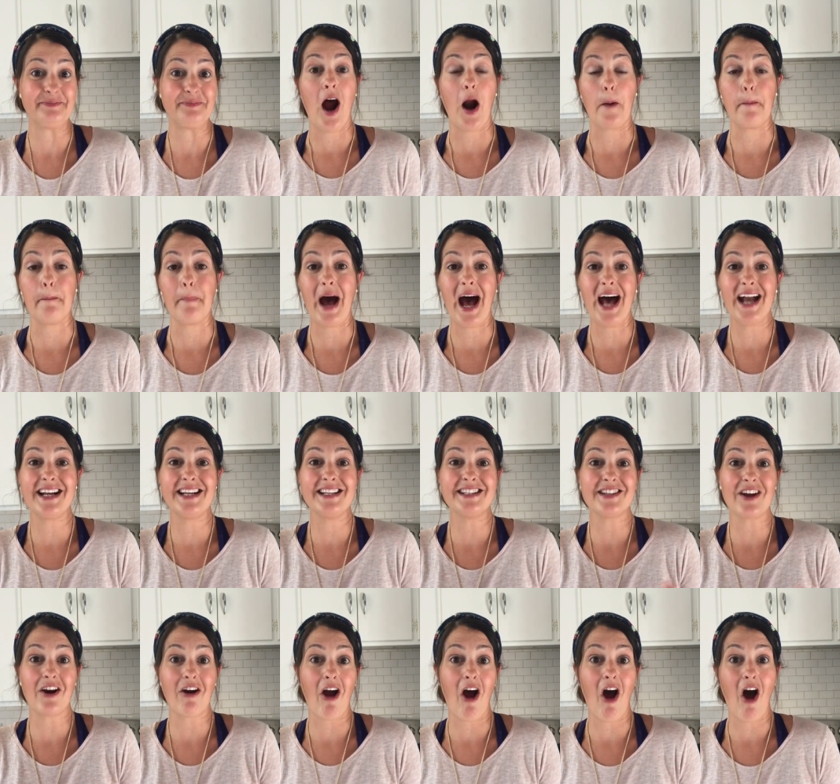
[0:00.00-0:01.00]
Our bodies
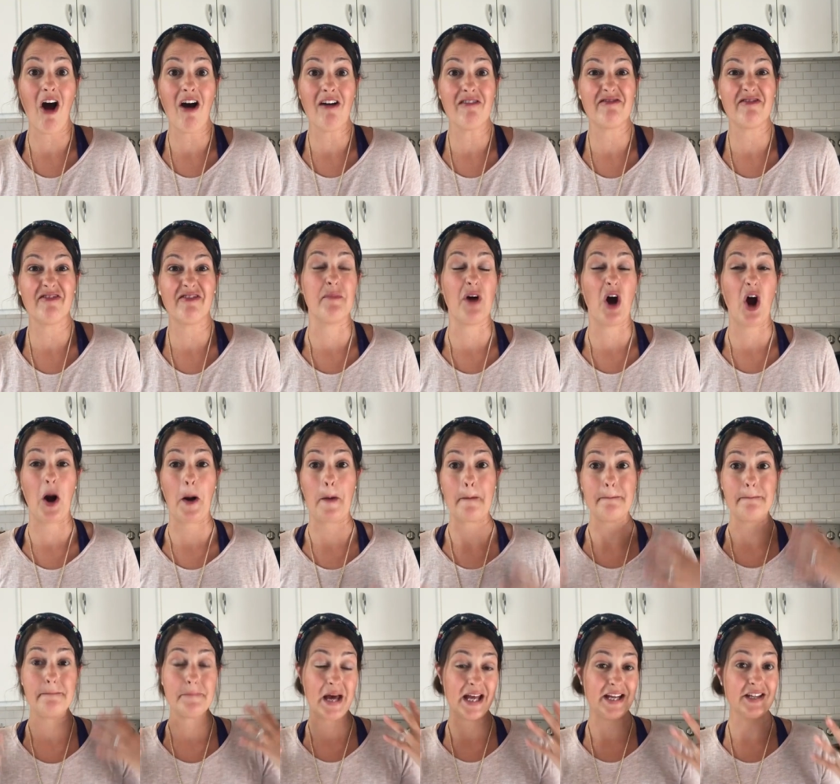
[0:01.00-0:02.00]
are off,
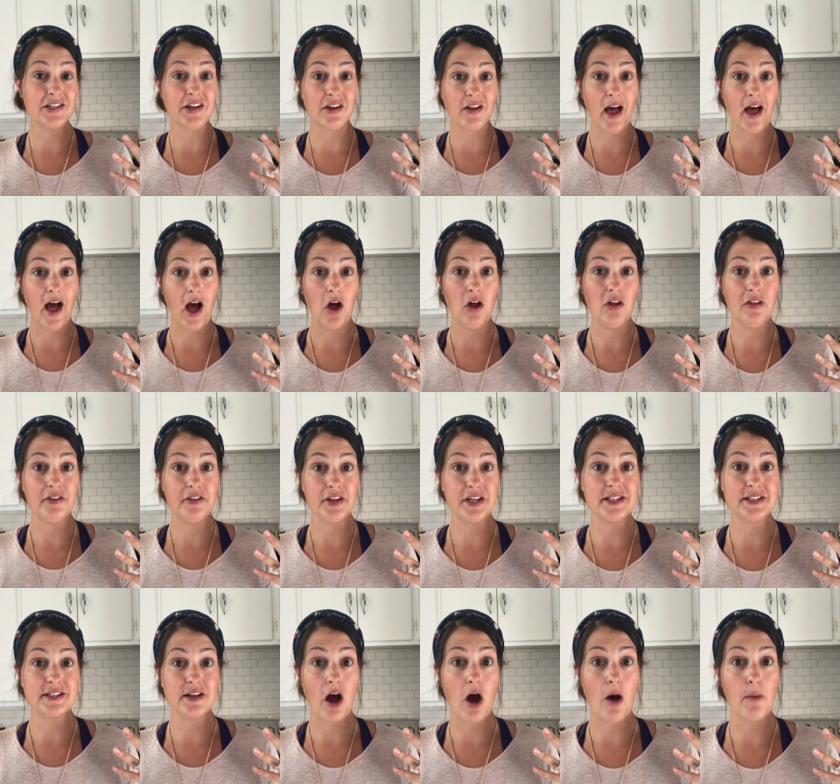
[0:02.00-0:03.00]
our mental health
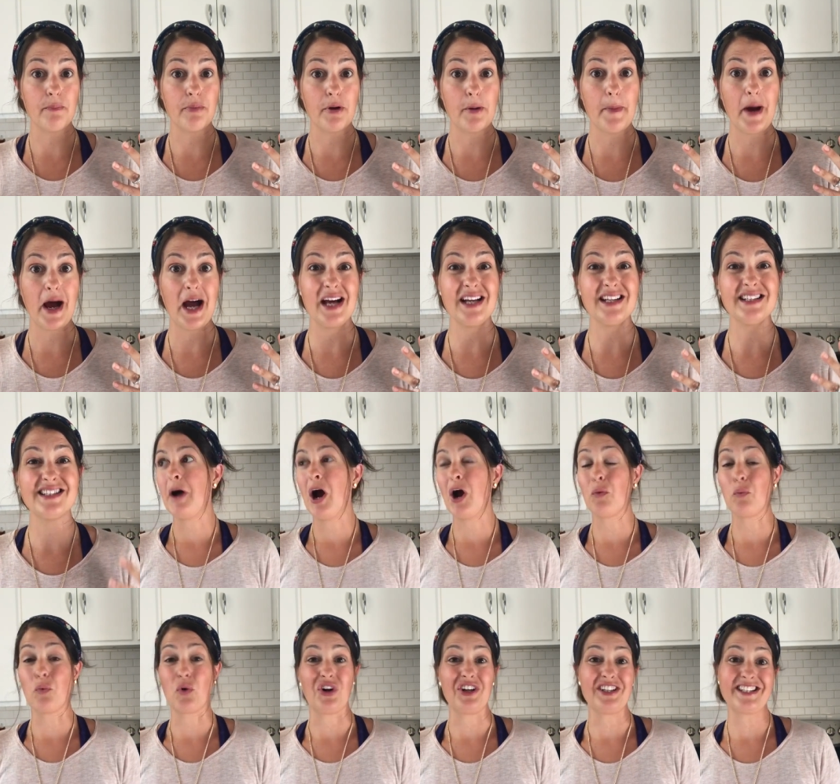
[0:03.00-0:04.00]
is compromised,
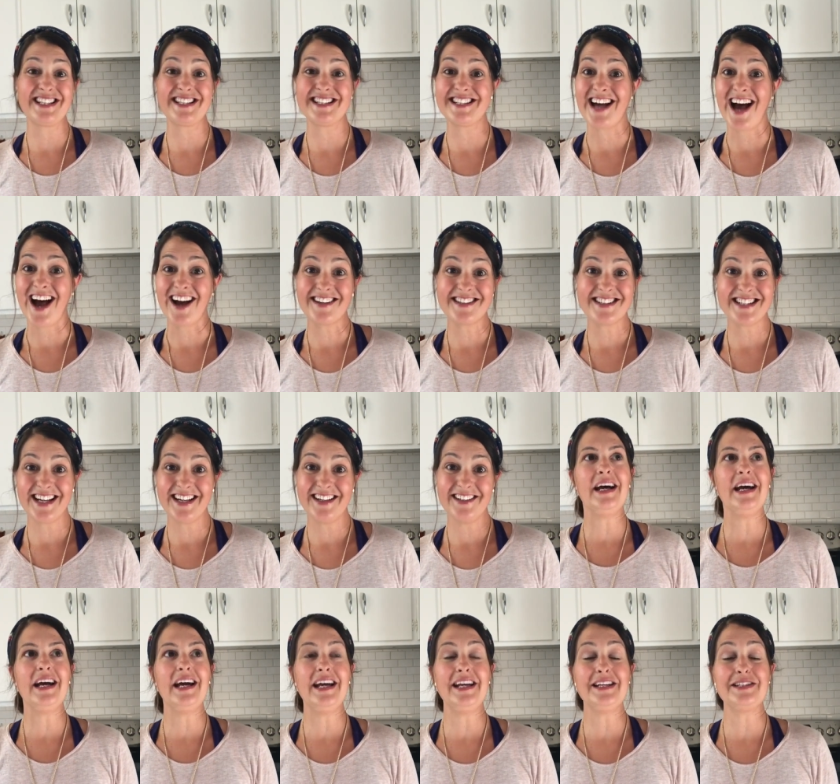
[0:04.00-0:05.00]
our world is
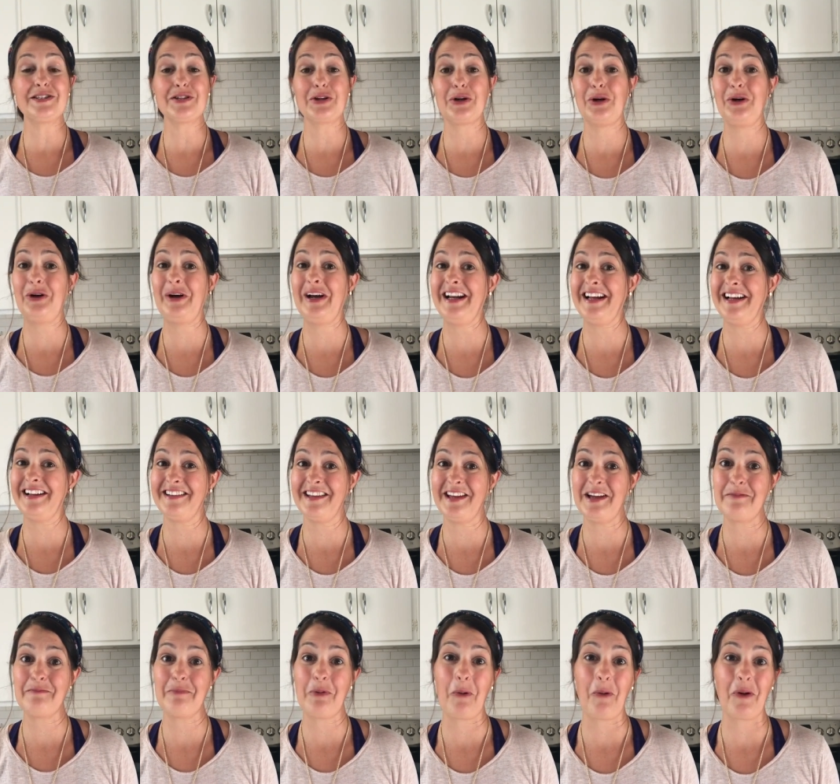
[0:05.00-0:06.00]
toxic. It's
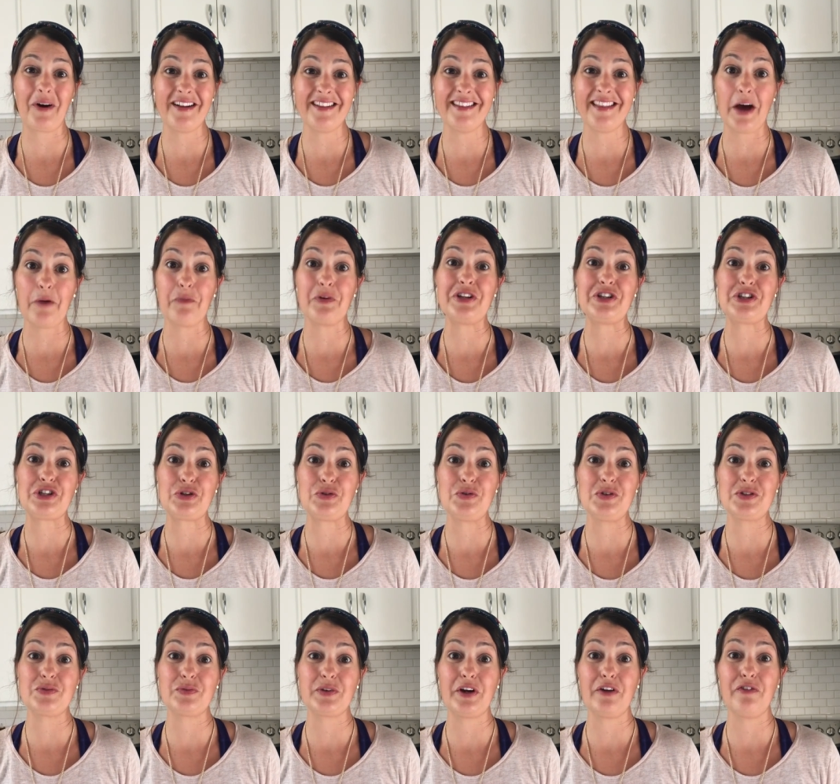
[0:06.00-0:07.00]
critically important that we
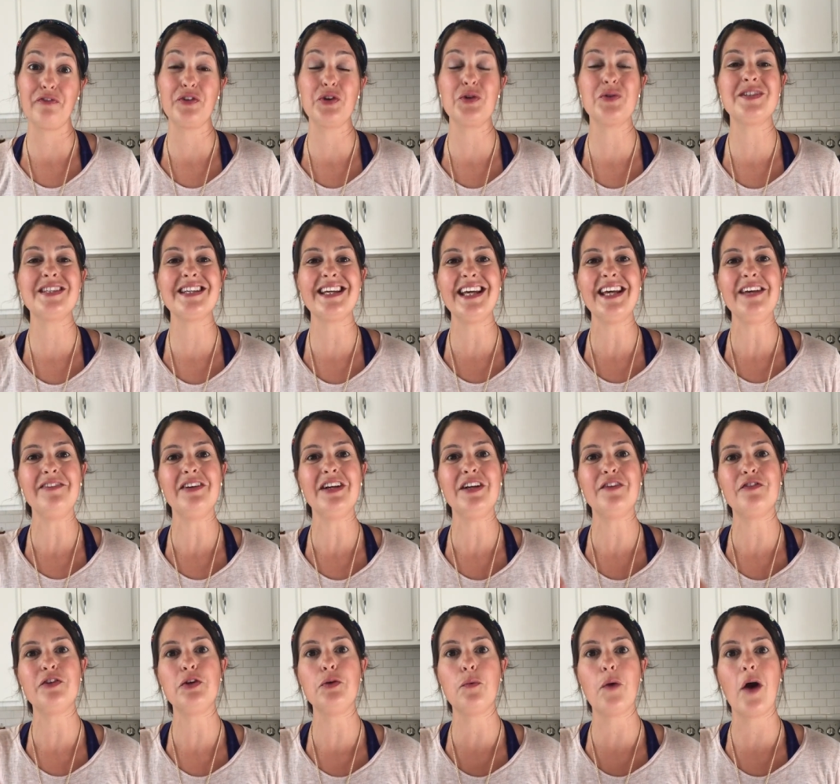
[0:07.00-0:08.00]
choose real foods even
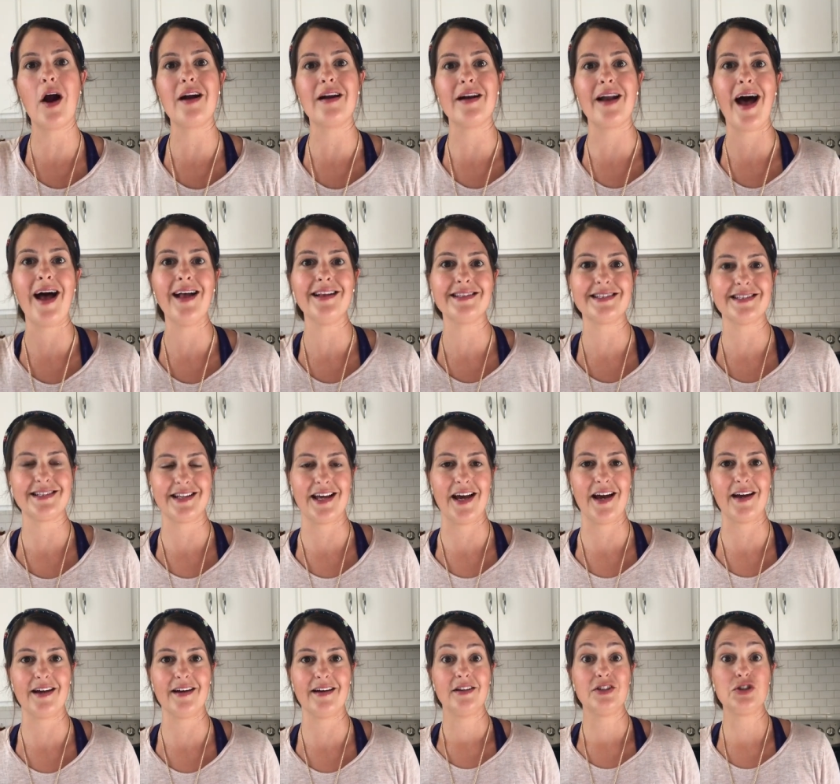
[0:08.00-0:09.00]
if you are not
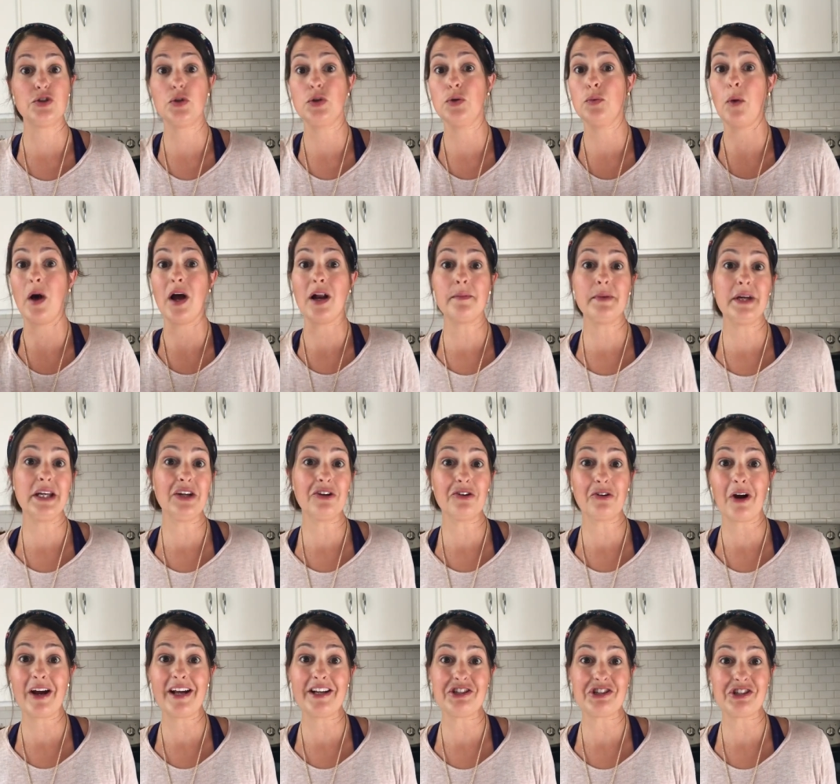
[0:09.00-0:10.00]
sick. Do you want to meet your
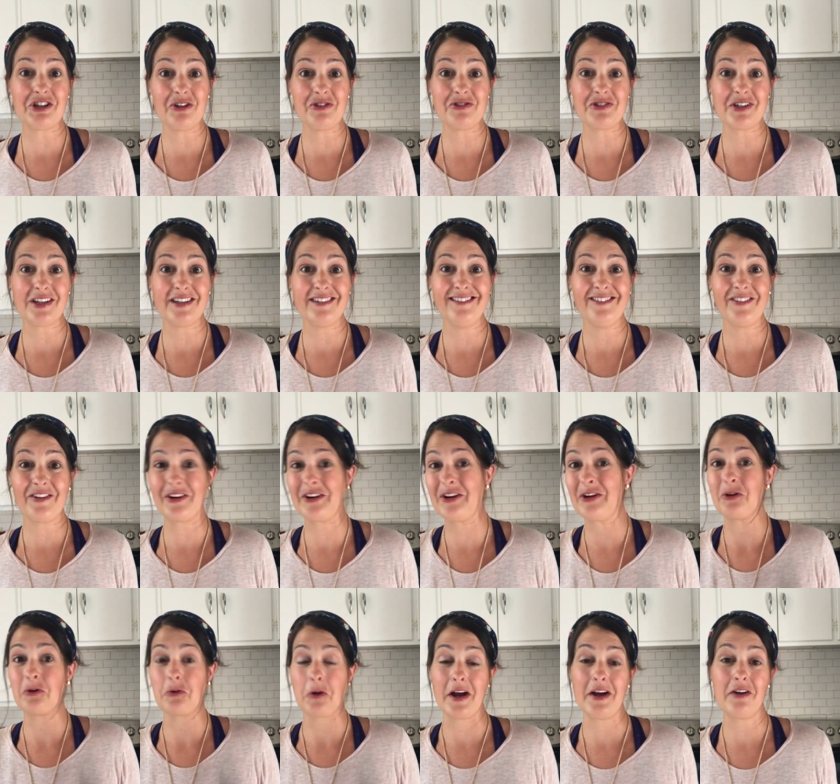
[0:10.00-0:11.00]
grandchildren or
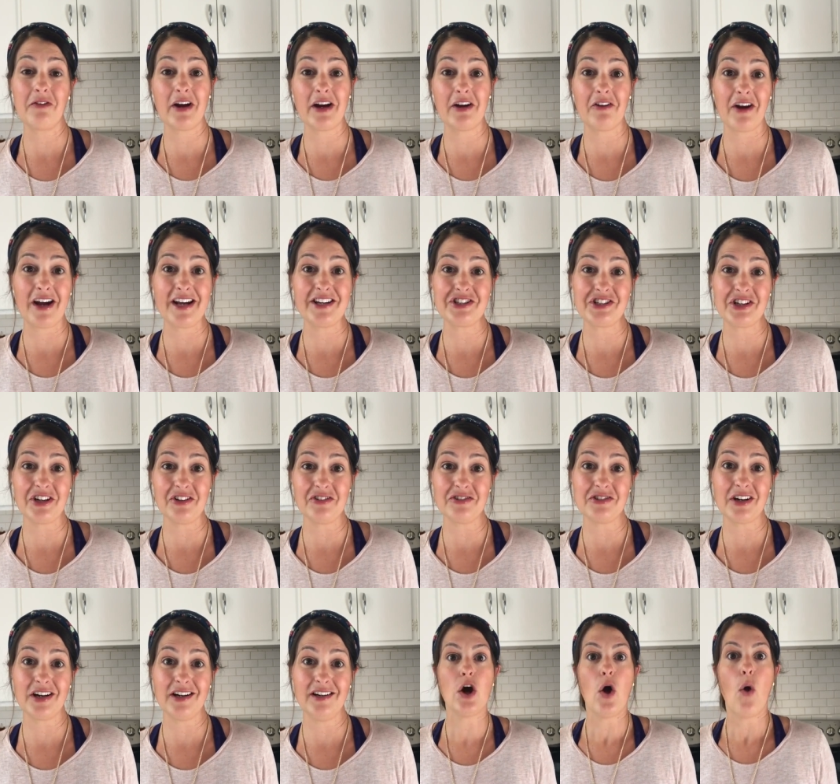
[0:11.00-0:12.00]
your
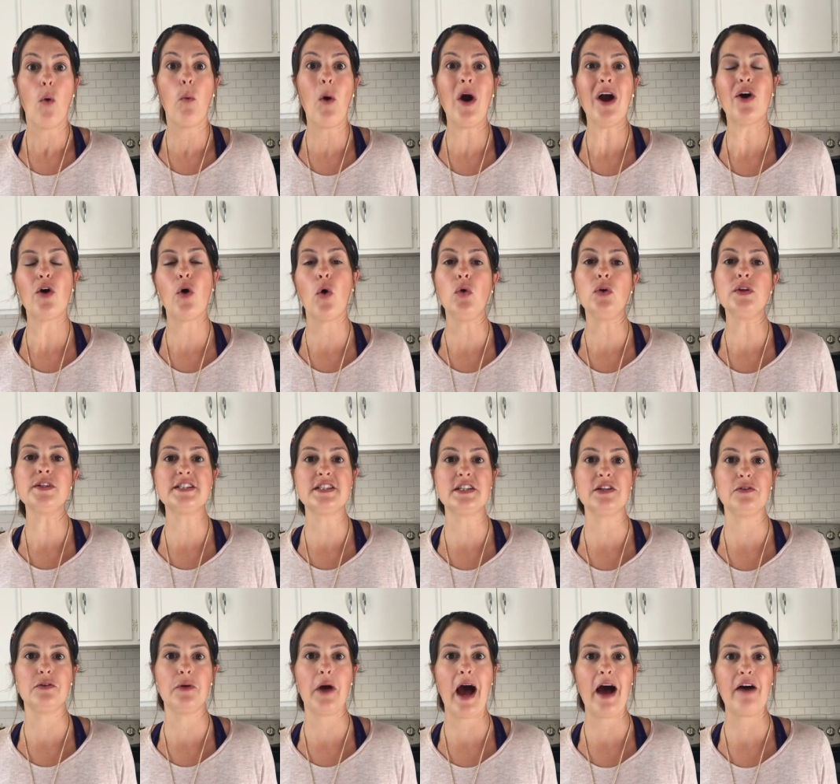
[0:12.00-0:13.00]
great-great-grandchildren? What goals do
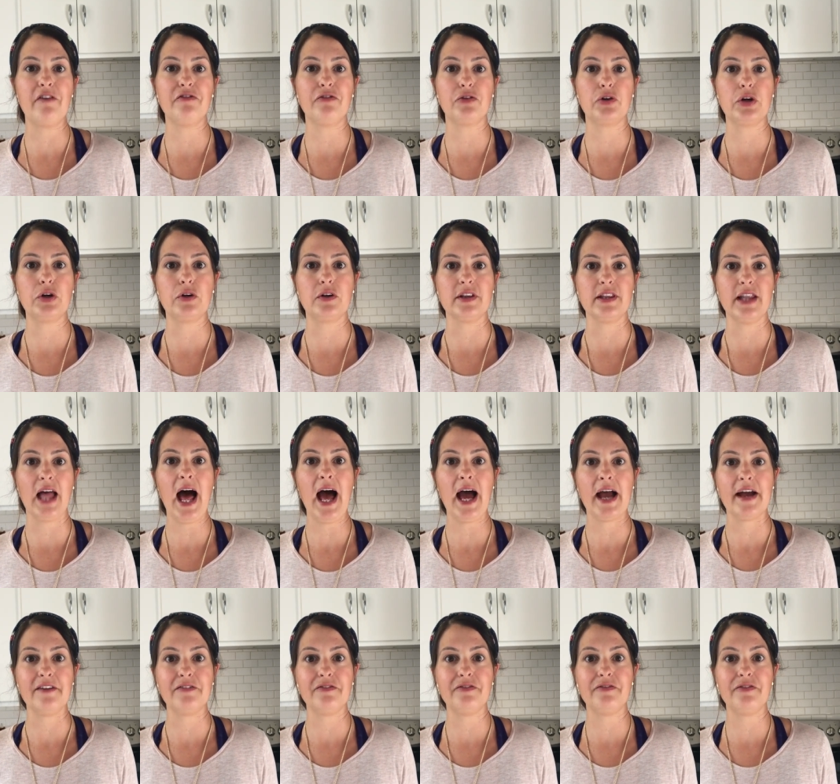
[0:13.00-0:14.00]
you have for your
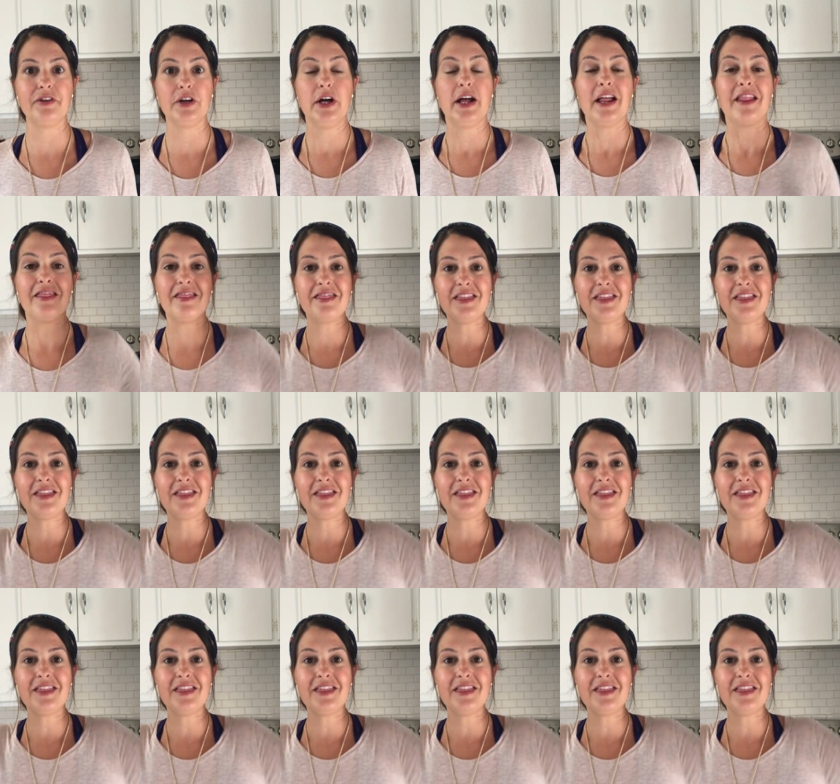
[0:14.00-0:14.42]
life?